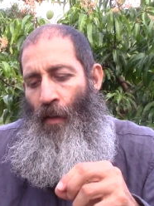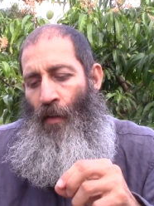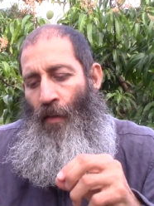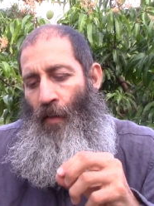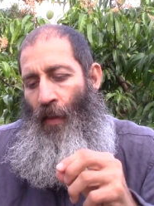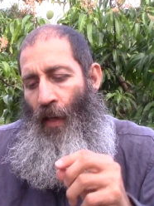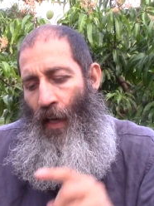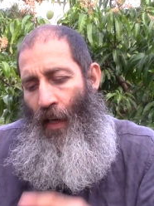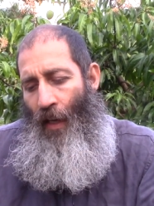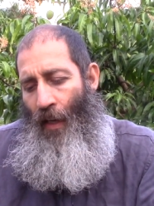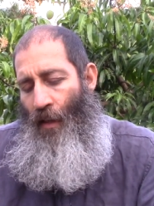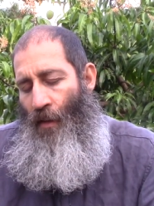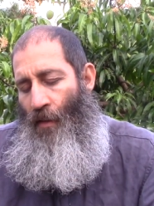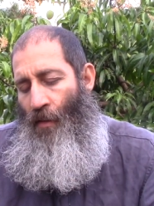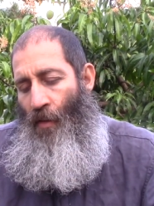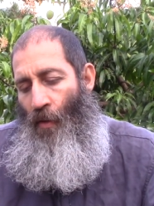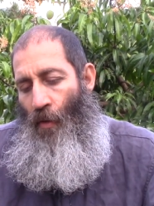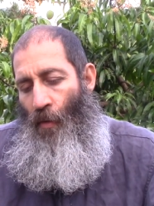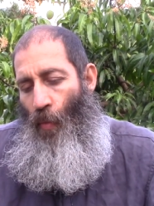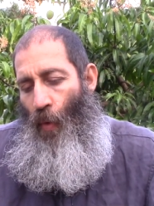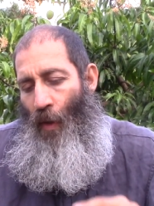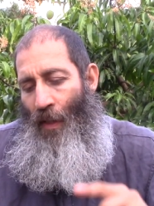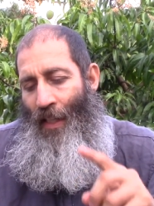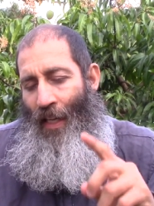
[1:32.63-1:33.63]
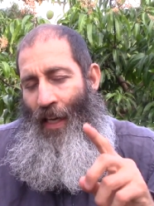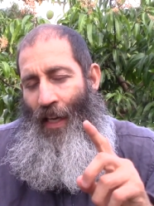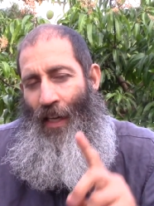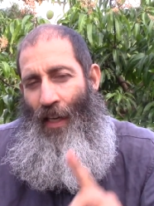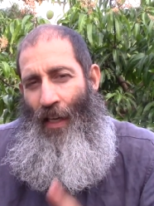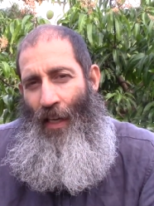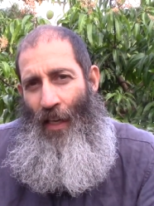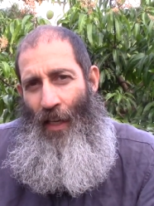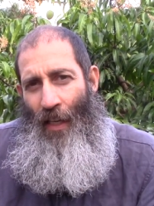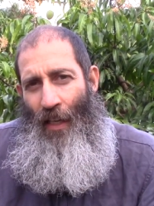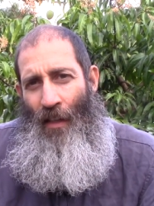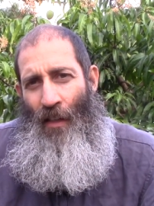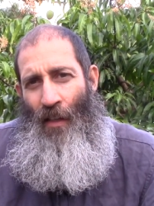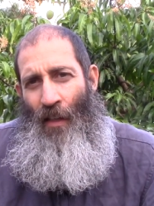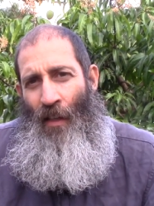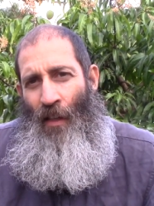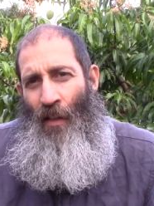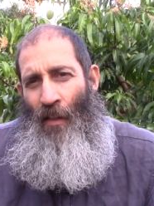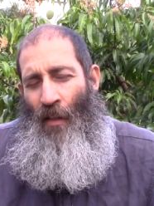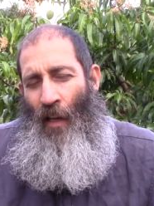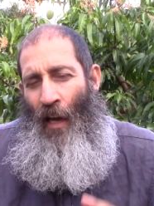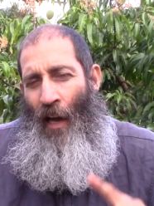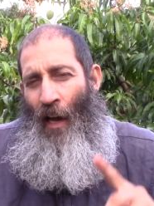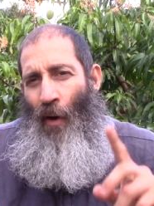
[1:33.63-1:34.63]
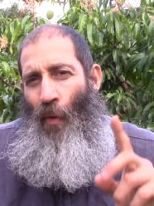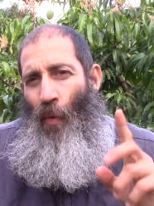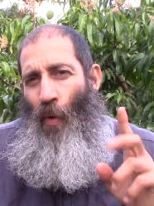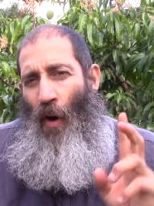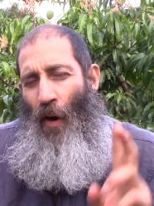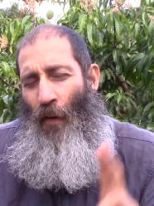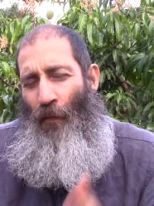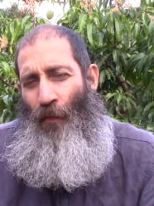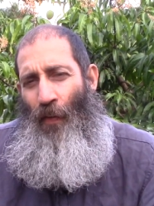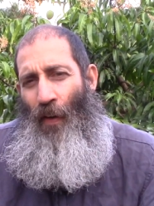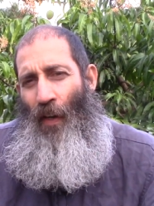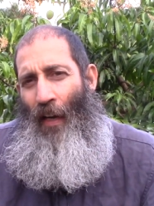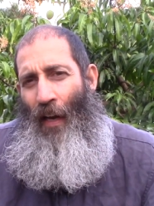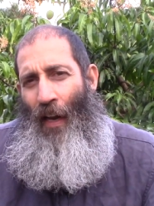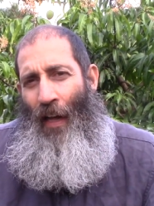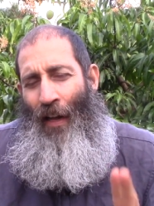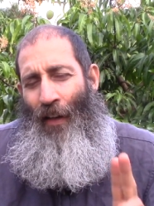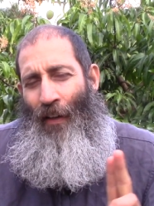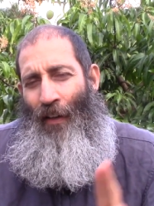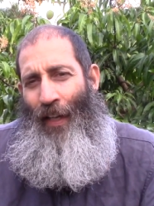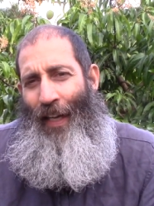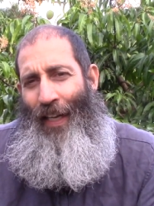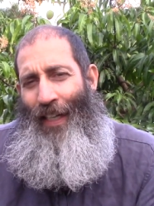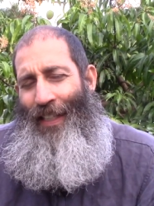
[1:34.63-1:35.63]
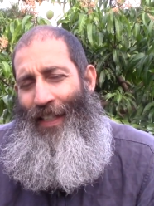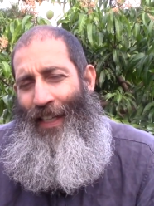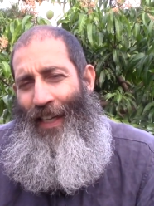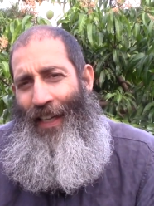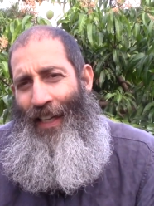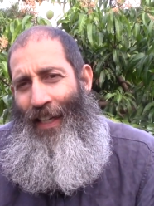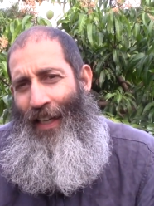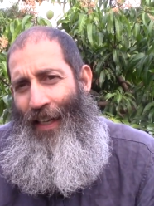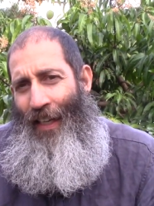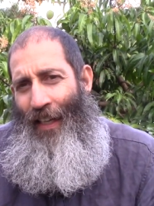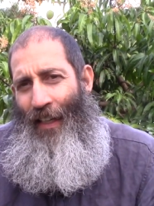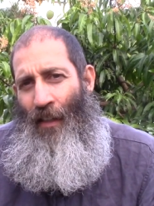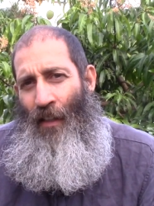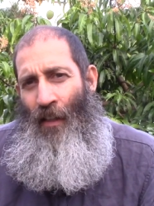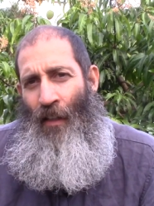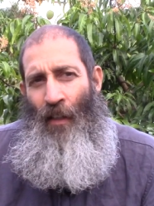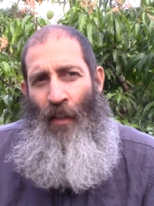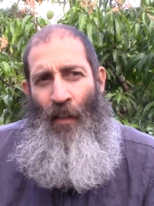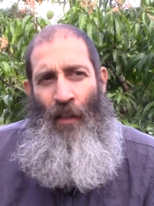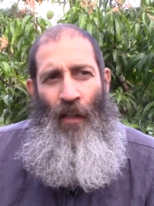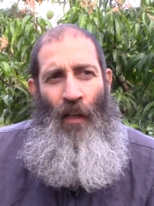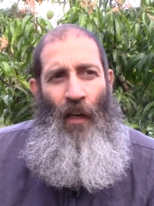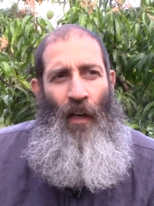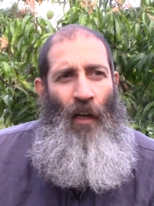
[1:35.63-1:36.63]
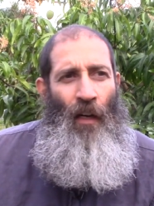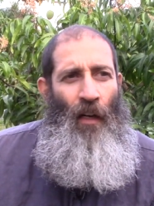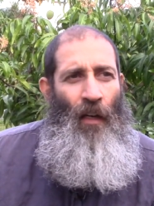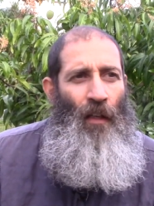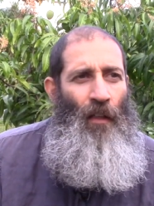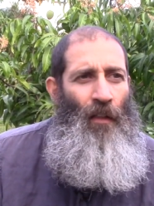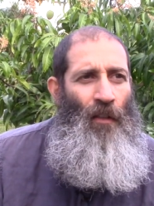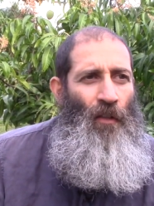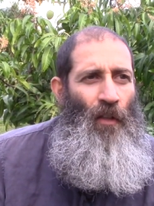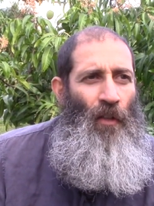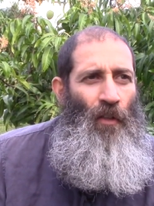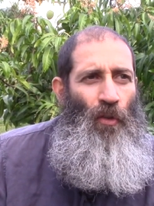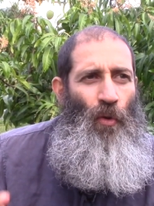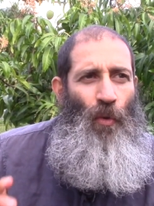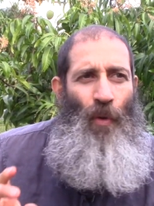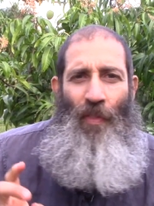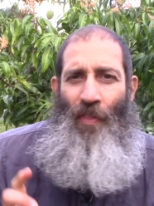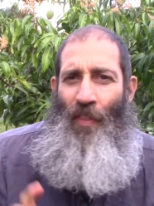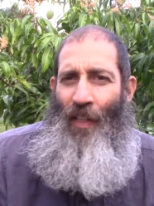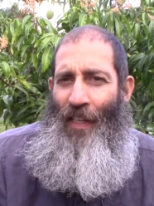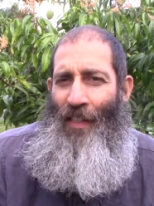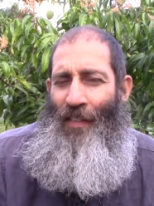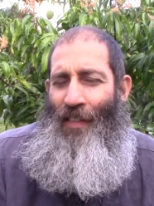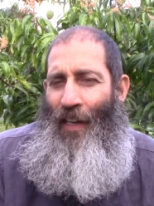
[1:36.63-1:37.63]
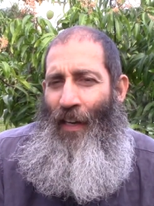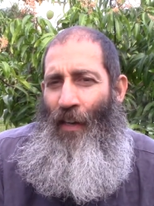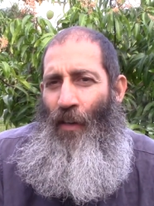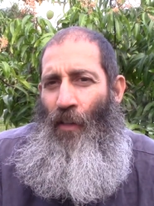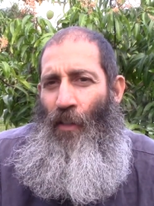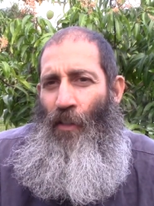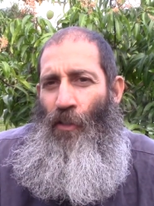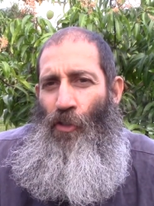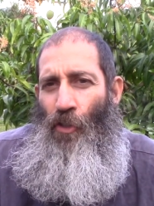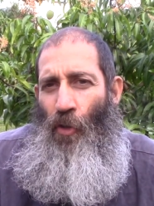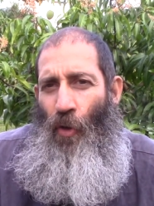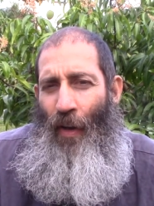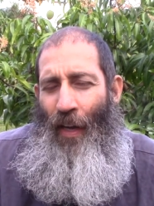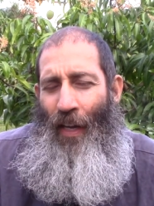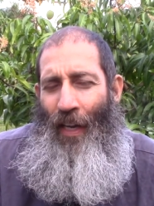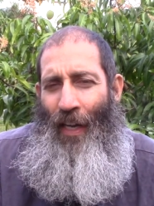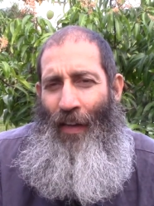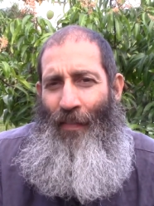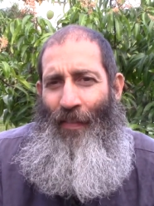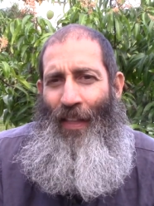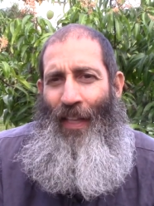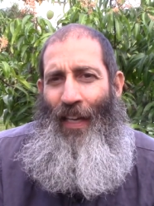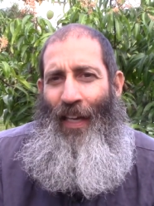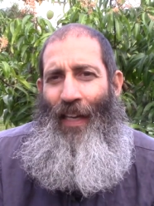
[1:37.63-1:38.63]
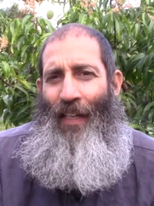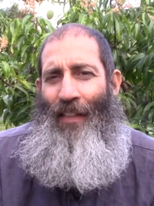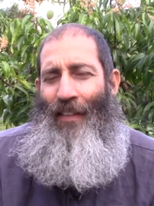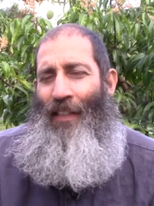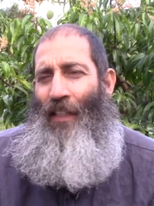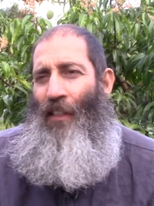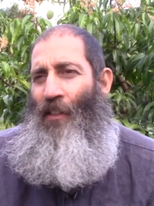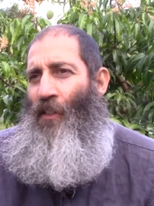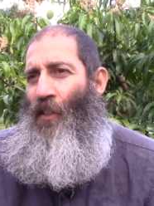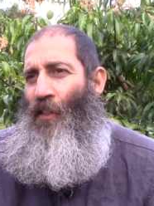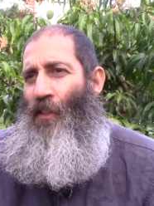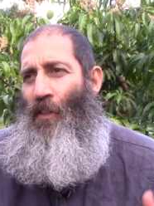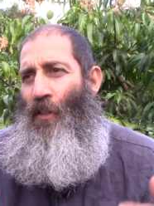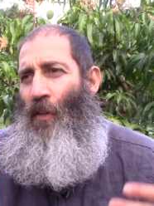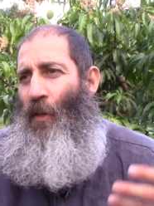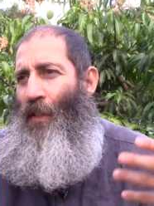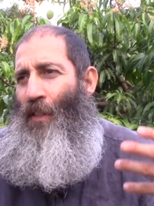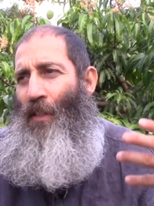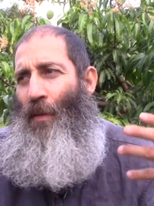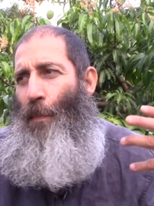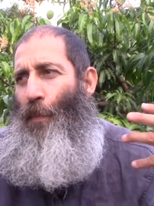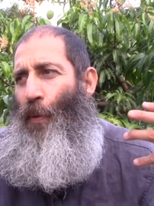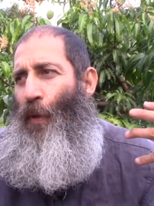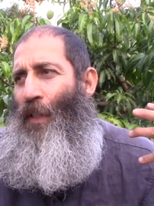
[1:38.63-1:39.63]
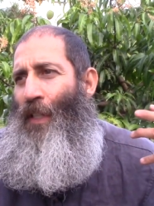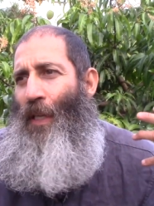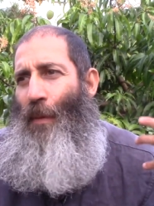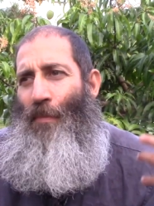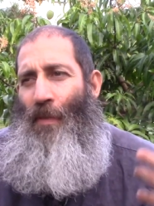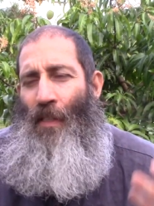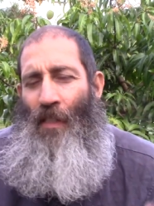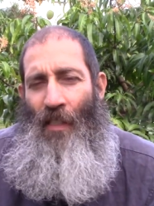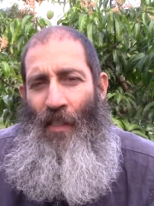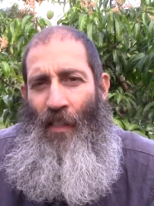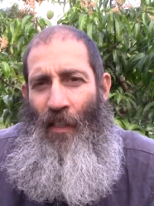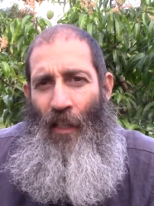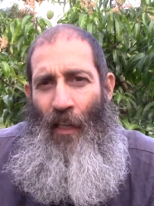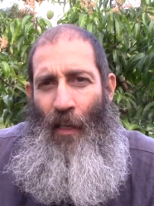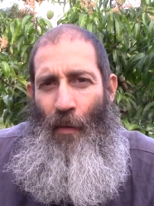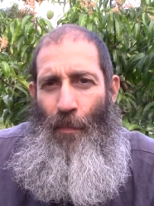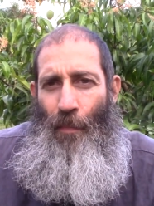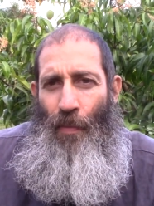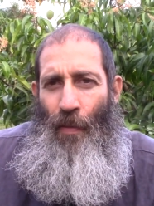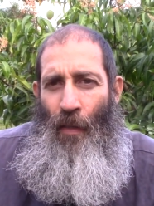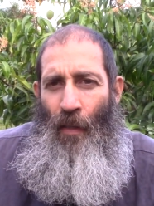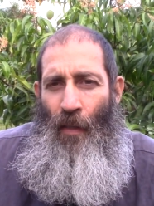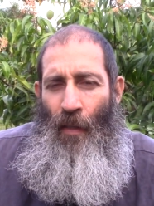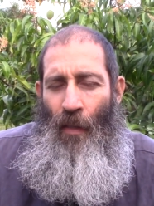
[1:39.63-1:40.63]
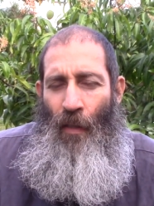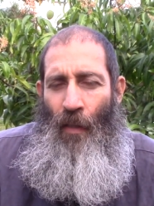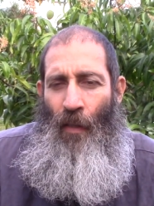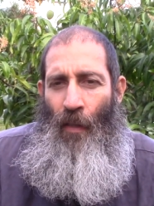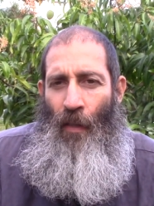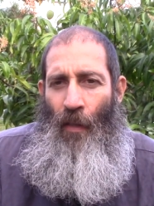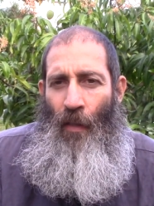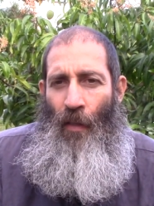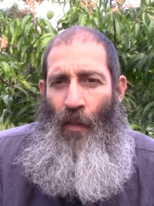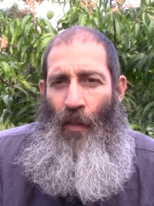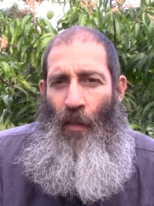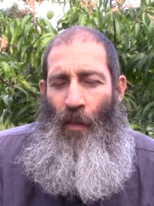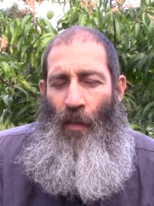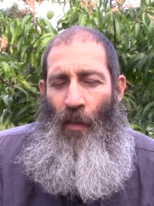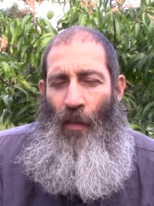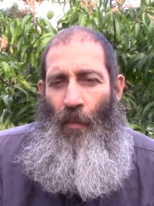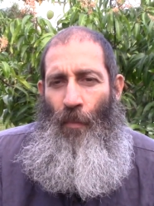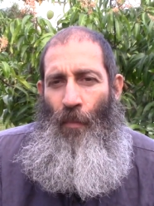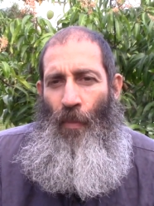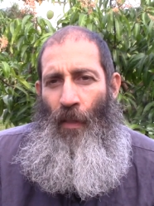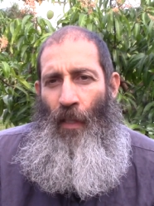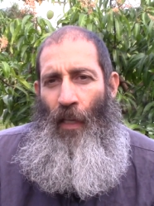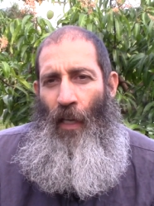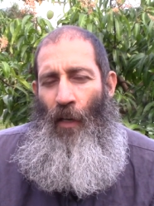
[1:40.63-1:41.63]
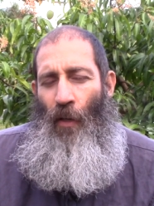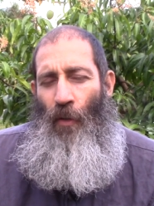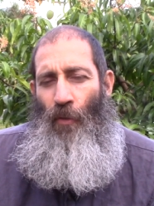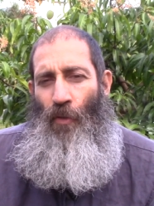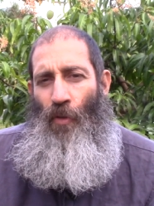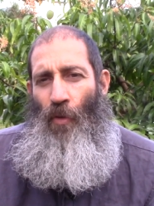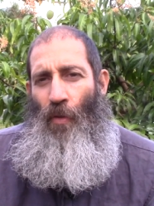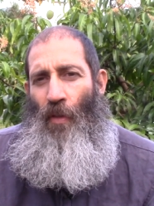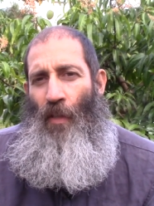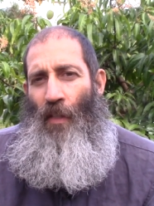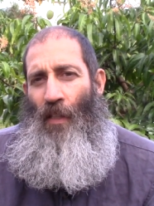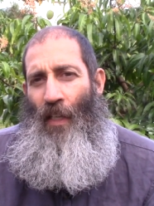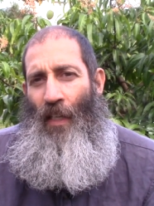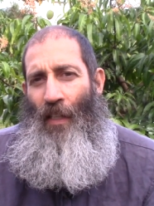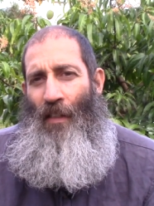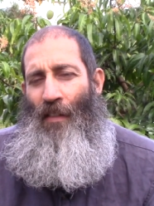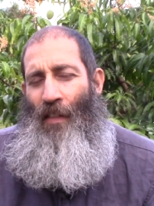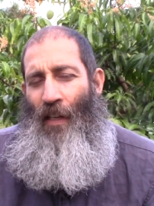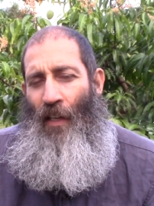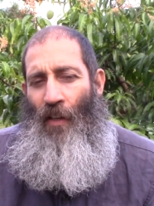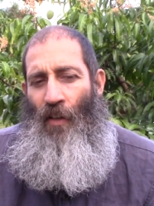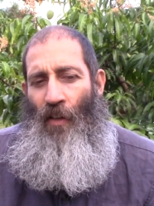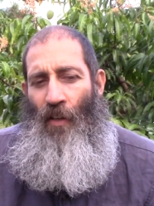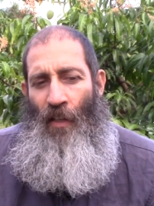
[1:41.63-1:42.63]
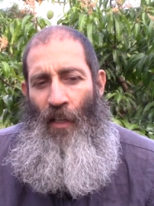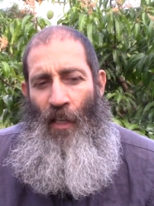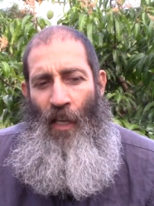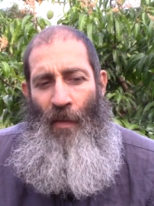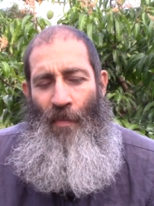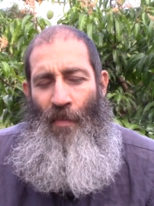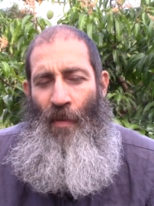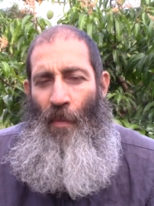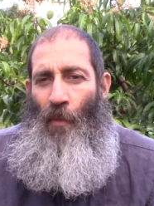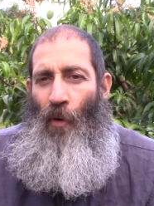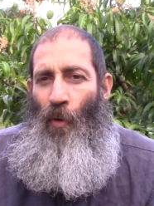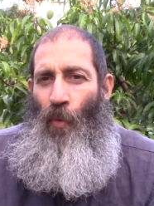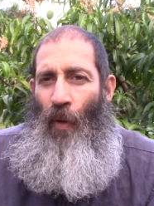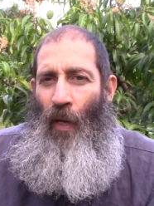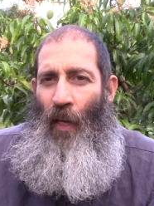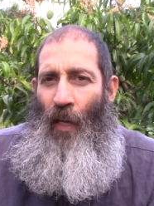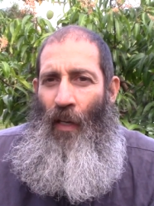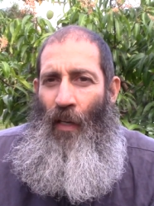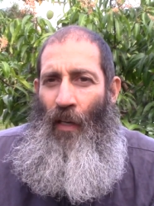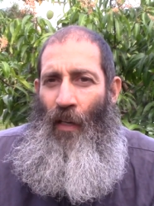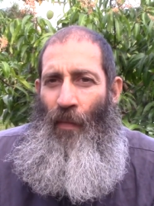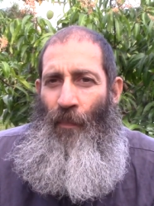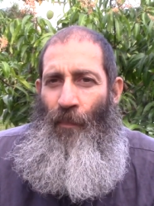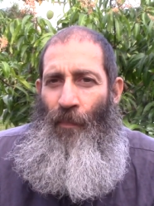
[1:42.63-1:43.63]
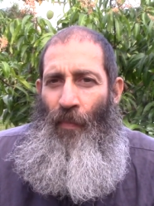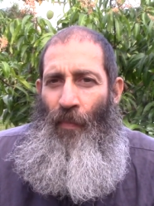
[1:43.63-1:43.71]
think to what they eat to how often and how late they eat uh, to doing things they don't enjoy and everything else that's just going to put them to sleep. But they don't do the things that are going to keep them awake.